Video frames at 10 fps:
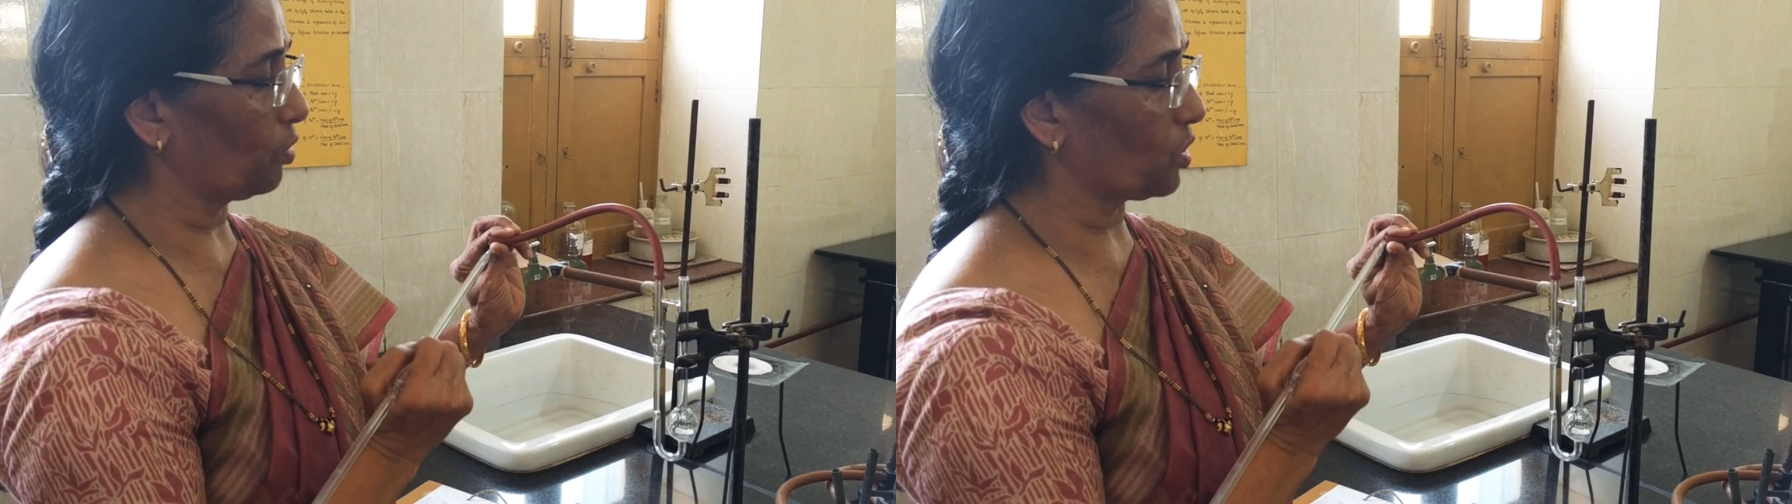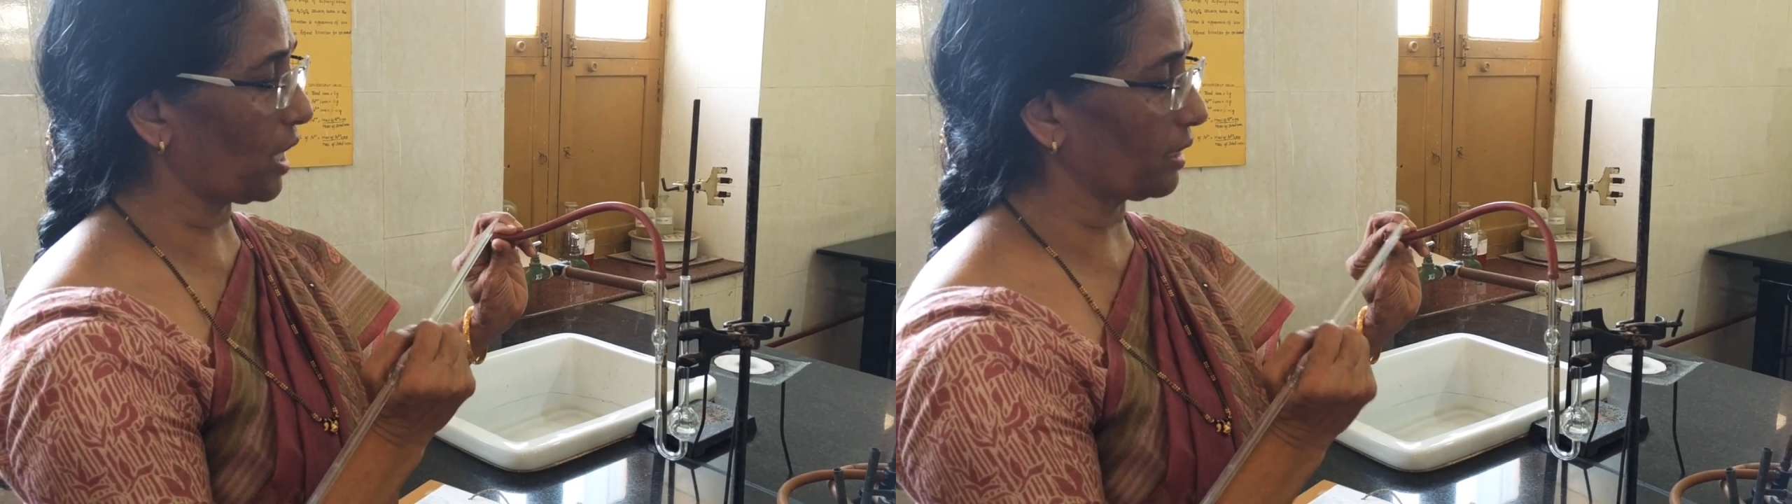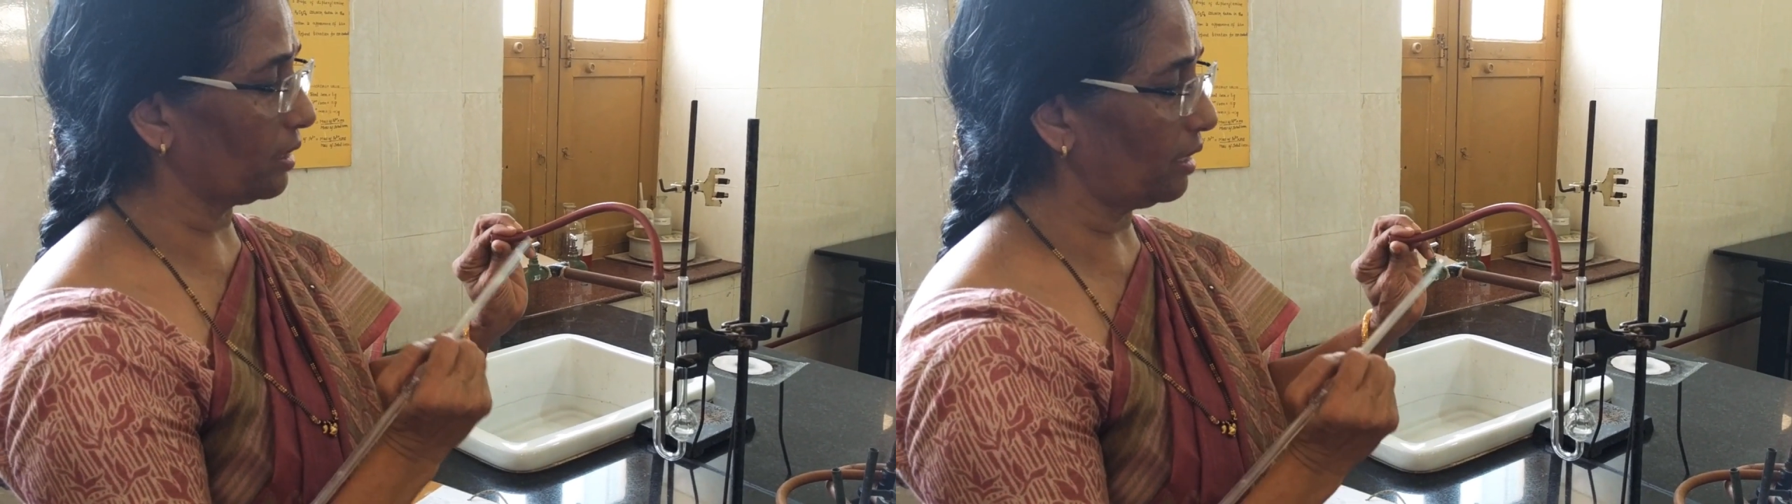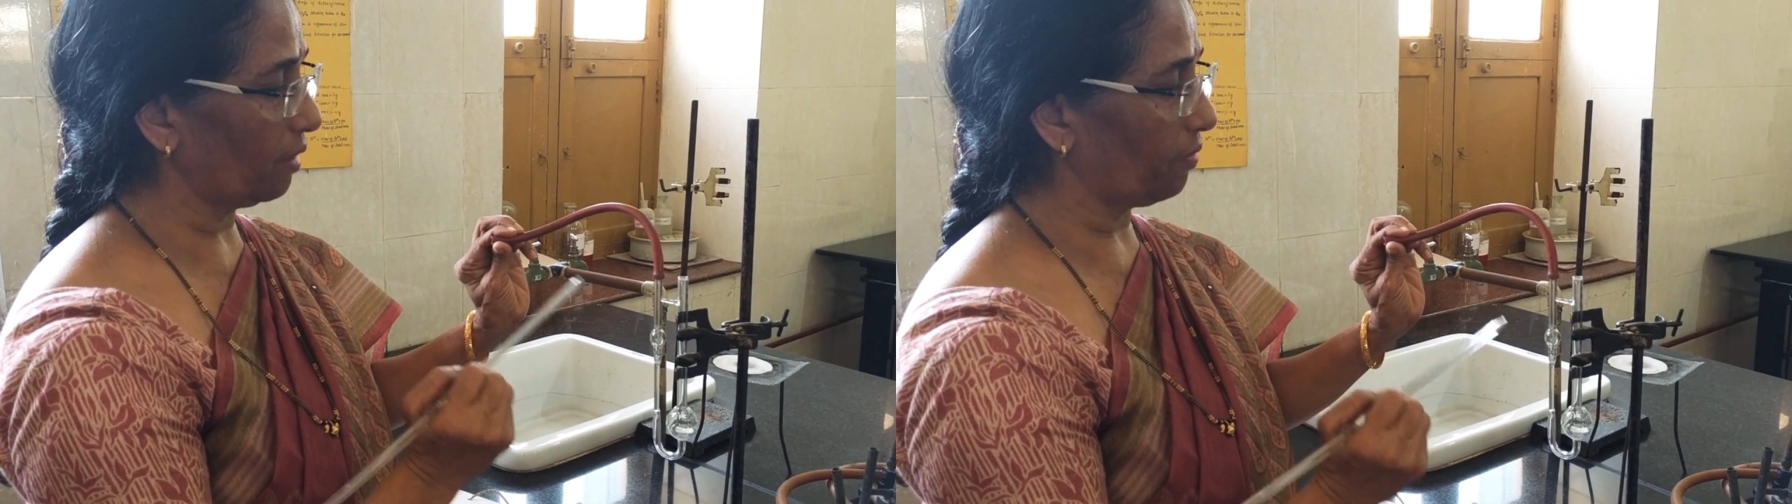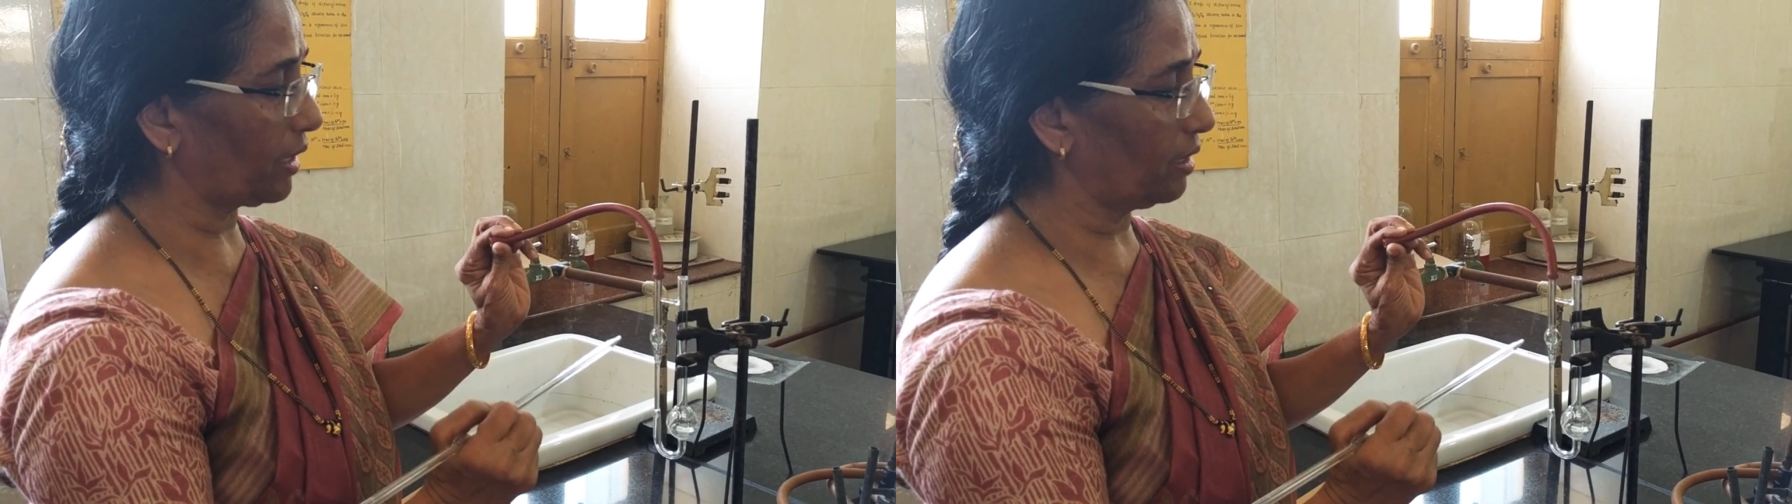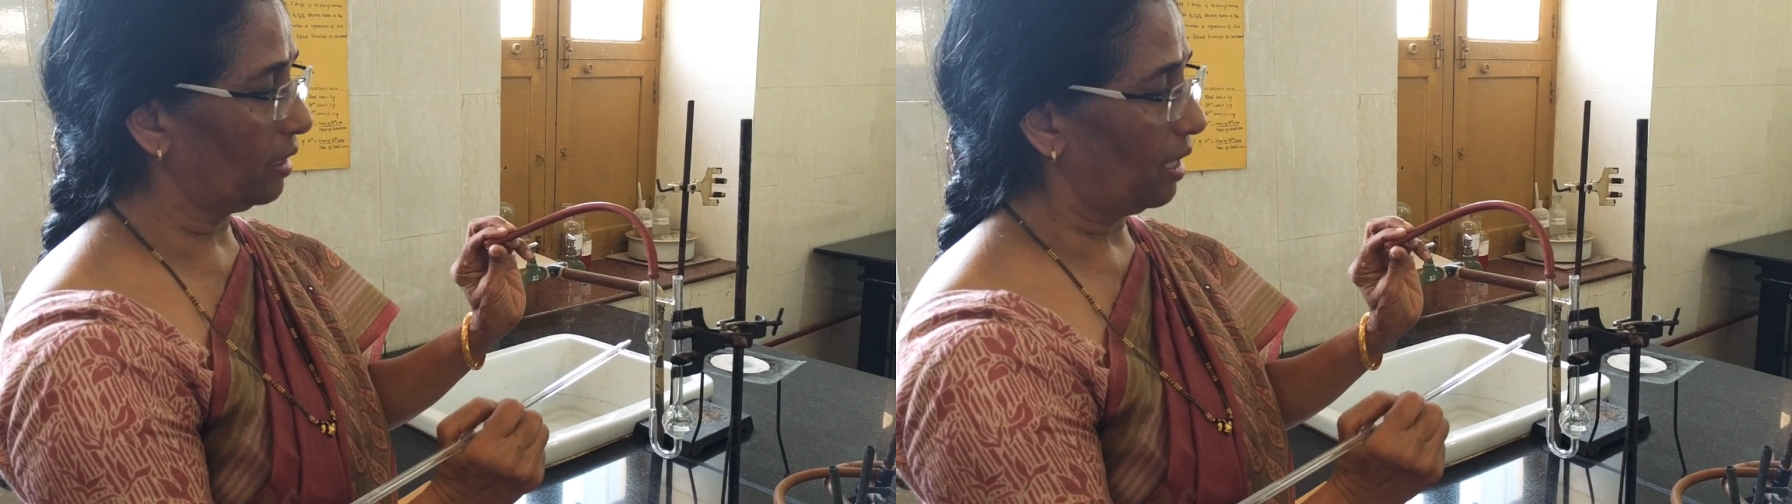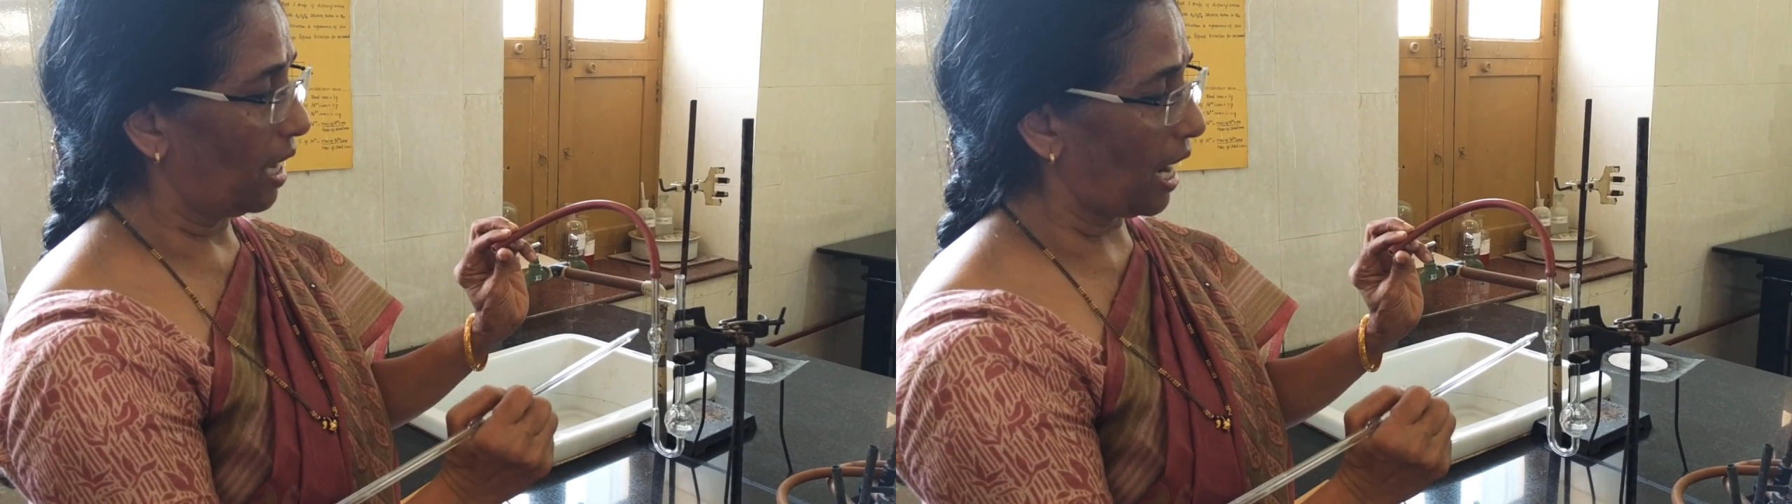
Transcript: suck the liquid